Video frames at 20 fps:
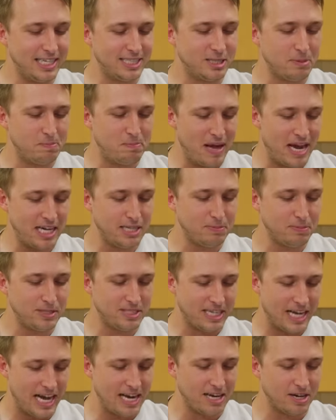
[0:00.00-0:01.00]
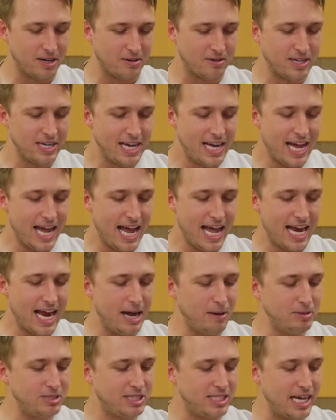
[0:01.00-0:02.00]
"It's a baked potato." And
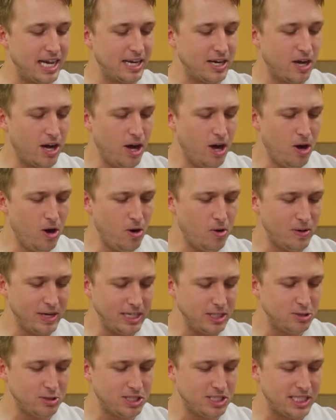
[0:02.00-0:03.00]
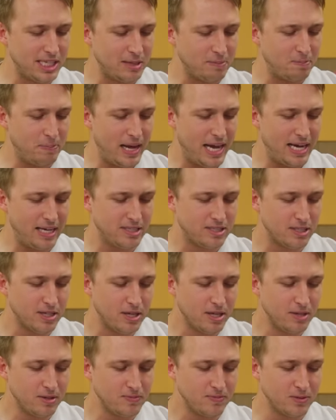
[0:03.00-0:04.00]
I was saying, "Oh, interesting, baked,
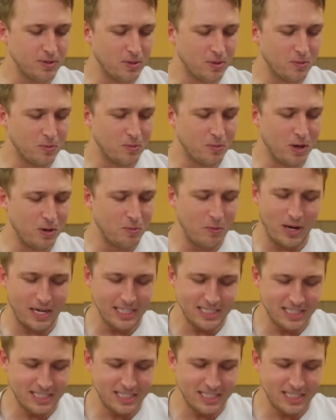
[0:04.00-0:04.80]
what